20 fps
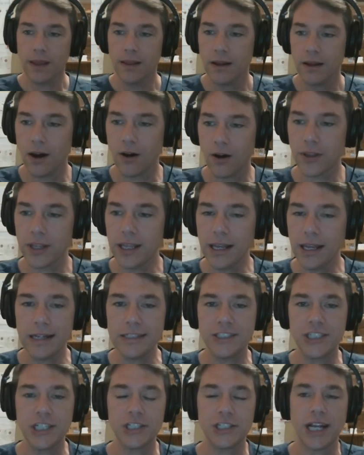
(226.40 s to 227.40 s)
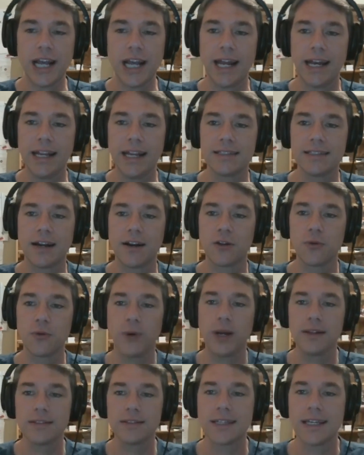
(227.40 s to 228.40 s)
All the chit chat is out of the
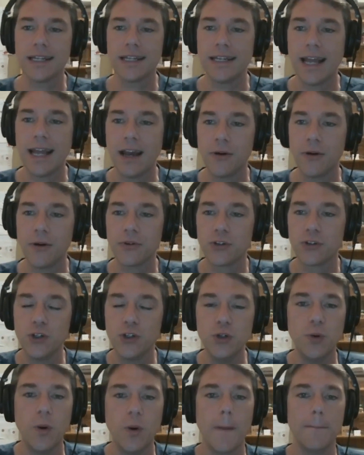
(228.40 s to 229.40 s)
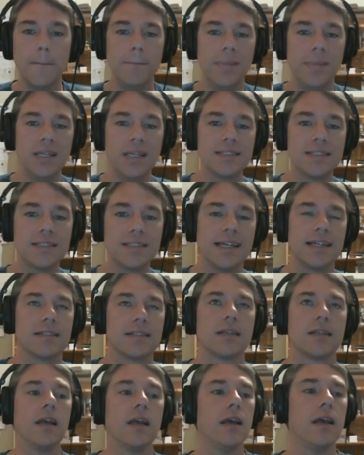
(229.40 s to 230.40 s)
way. Let's get down to
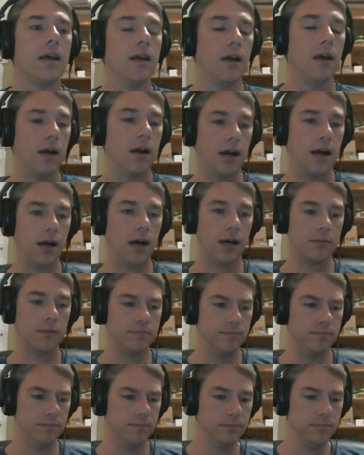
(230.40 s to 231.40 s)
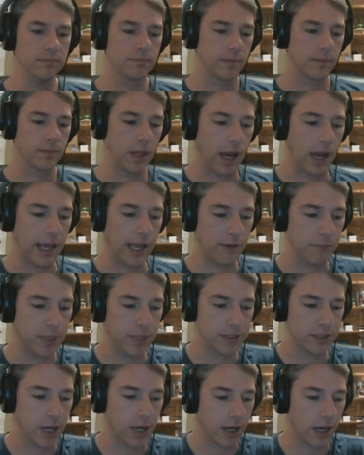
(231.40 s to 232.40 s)
business. I had
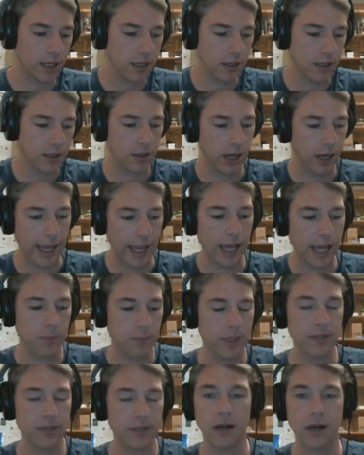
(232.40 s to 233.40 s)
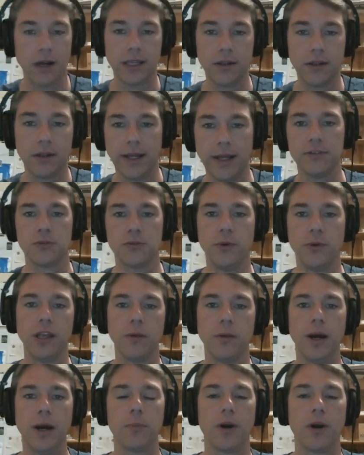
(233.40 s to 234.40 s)
been talking last week
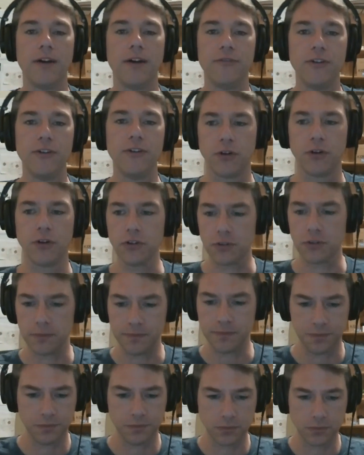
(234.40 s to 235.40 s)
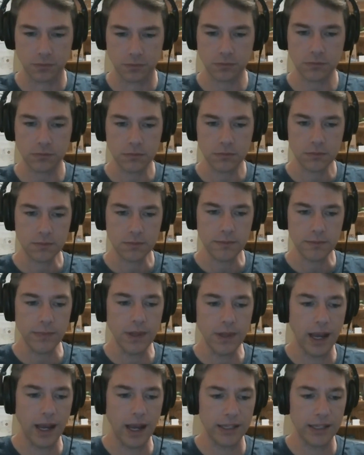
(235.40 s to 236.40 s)
about Profit First.
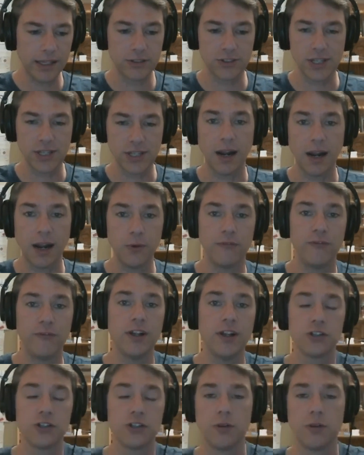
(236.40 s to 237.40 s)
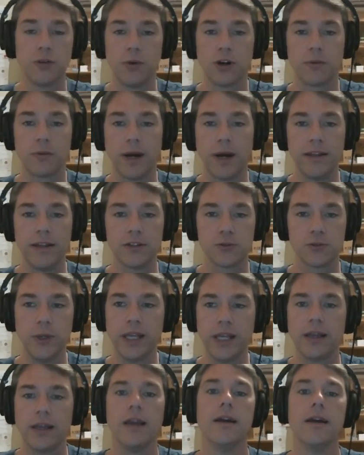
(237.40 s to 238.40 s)
I said I would finish the book by this
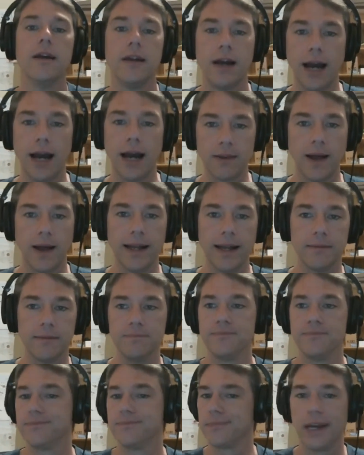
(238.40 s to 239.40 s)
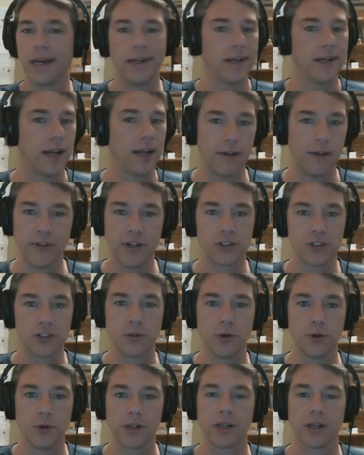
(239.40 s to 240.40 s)
week. I lied. I did not finish the
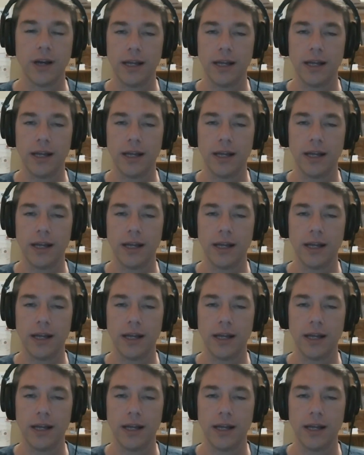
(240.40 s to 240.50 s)
book.